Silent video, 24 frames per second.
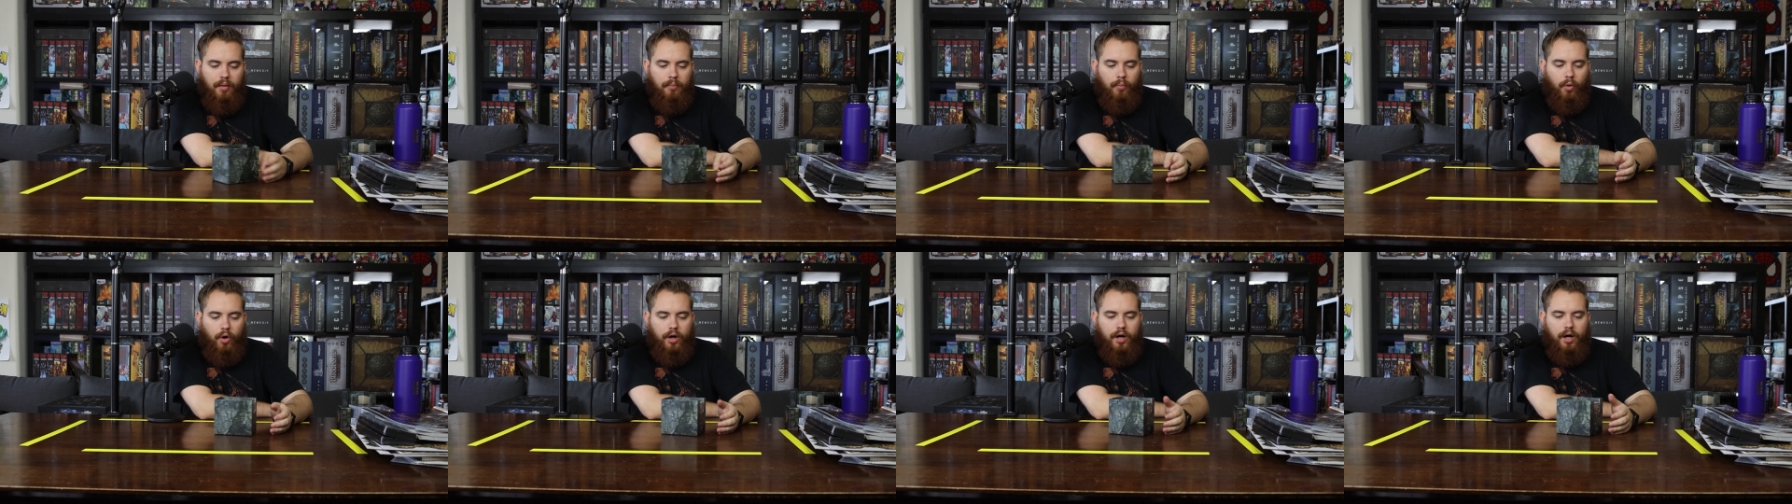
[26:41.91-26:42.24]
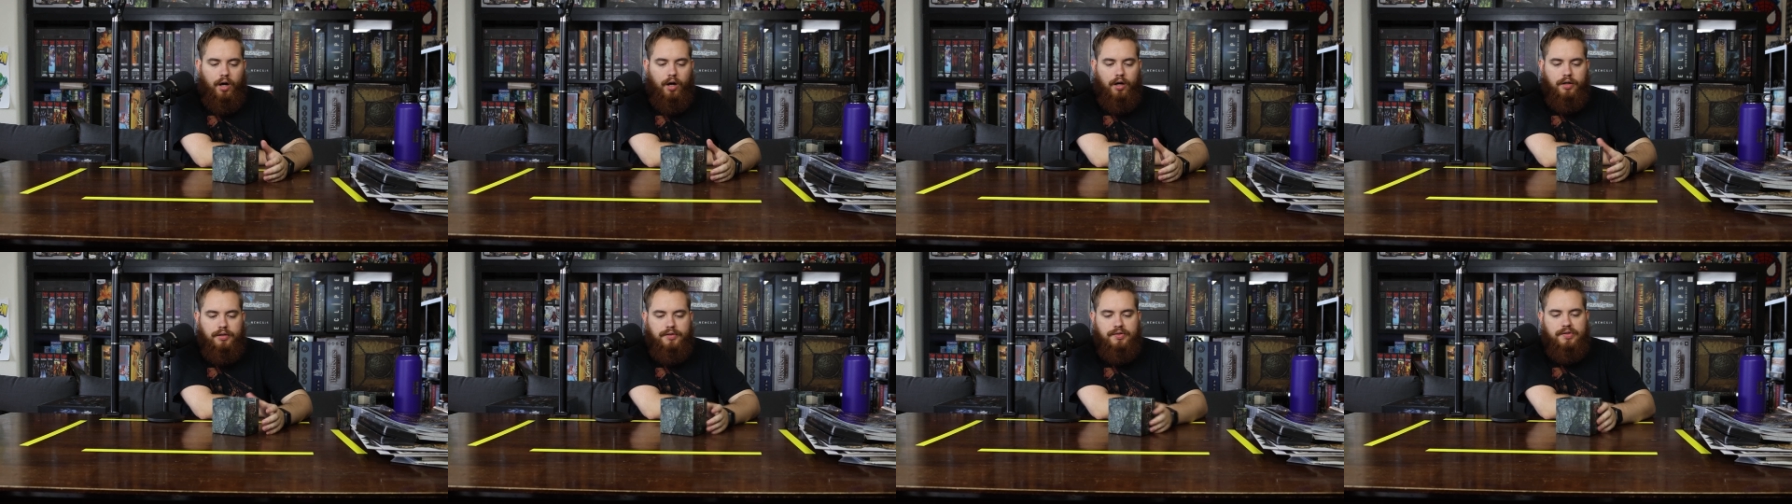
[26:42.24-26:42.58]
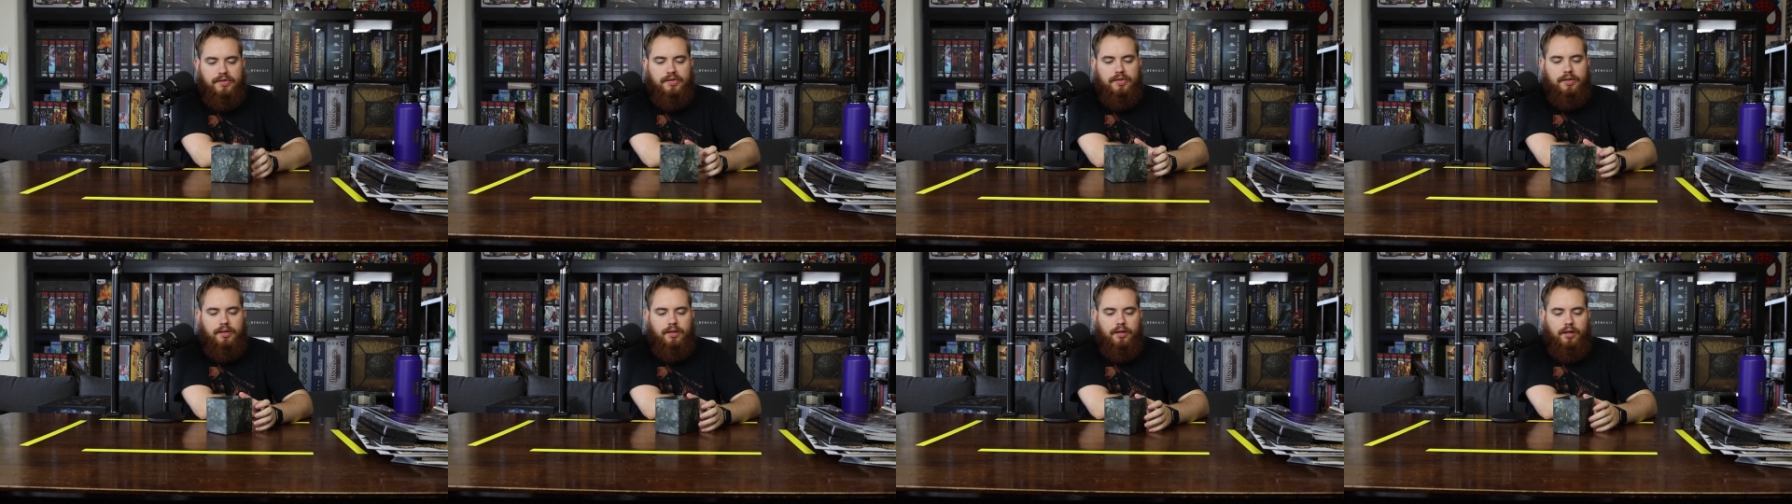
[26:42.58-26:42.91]
More
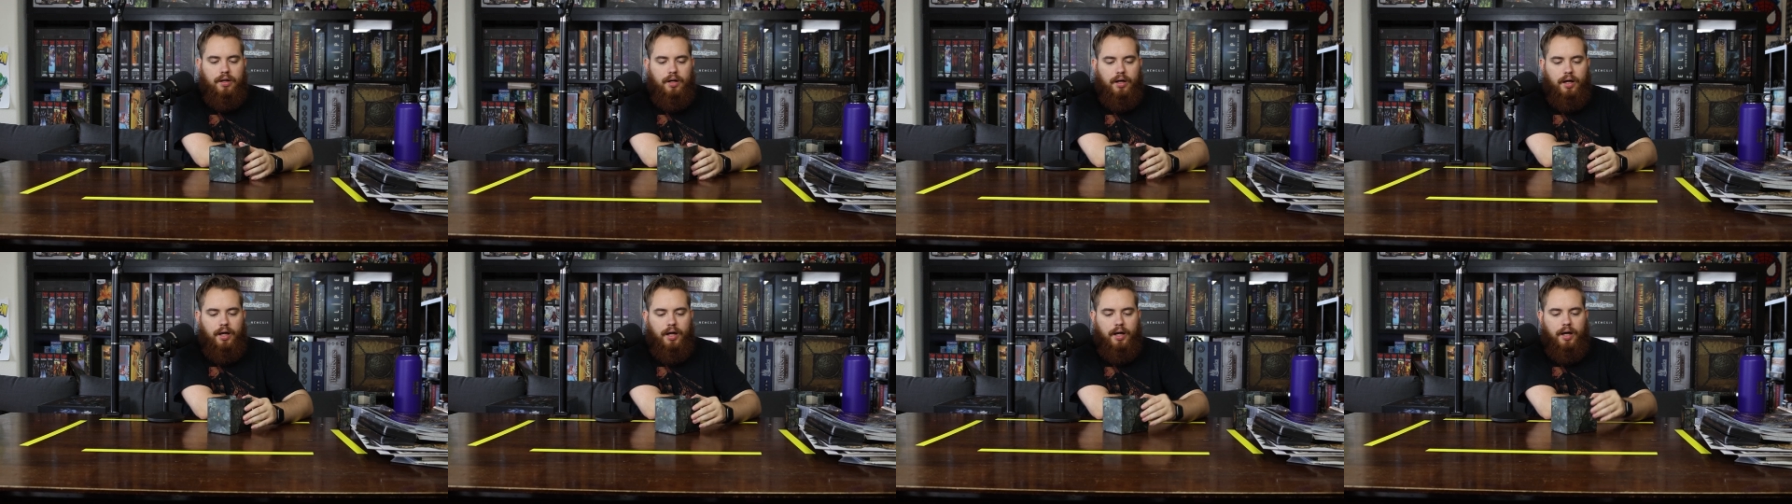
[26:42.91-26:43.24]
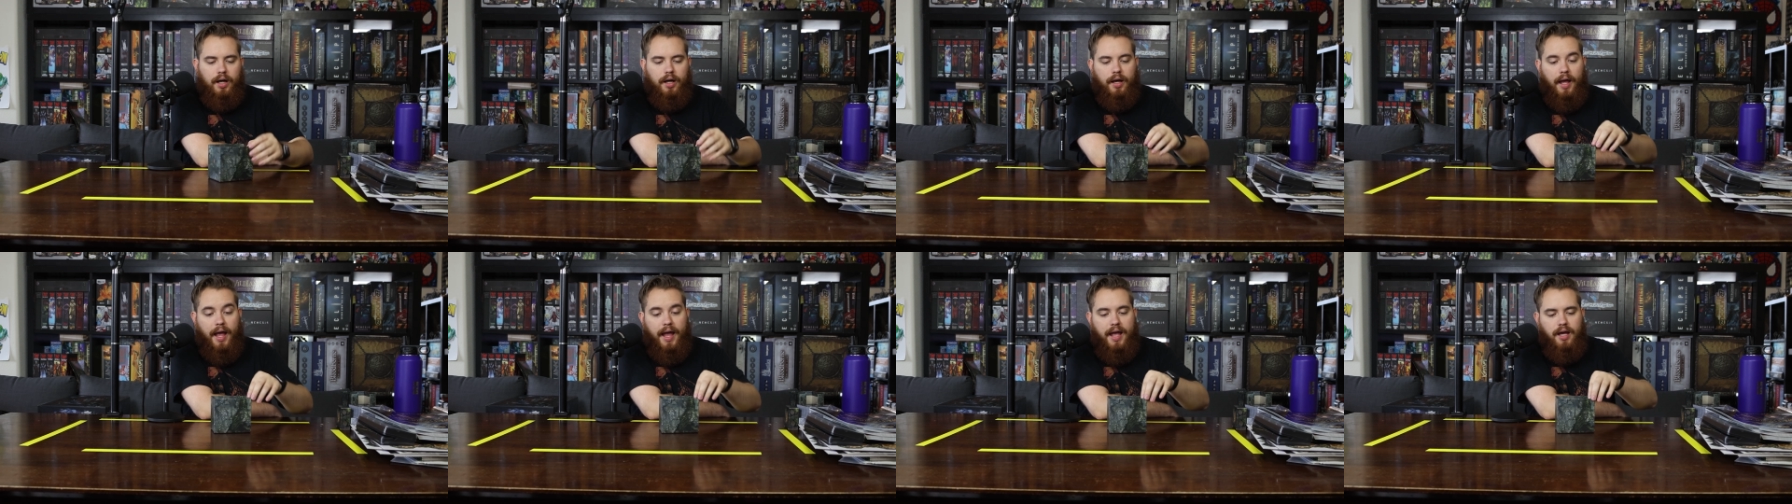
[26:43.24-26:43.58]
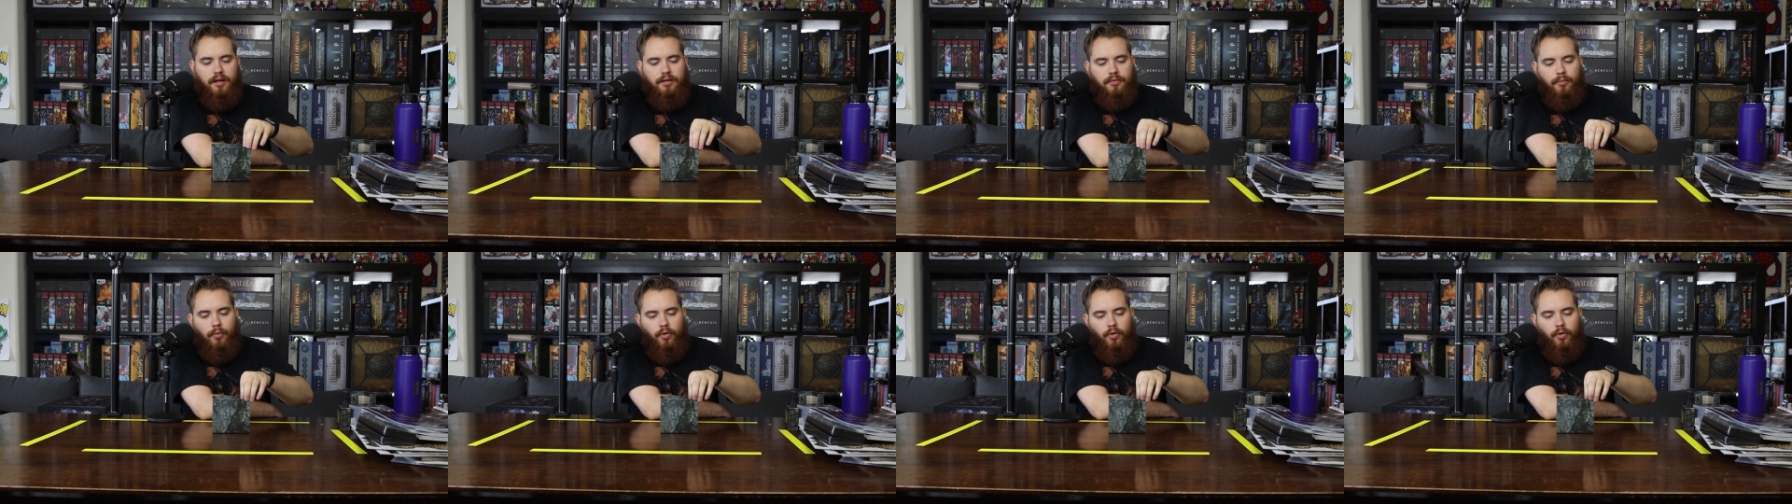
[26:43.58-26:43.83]
cards uh, and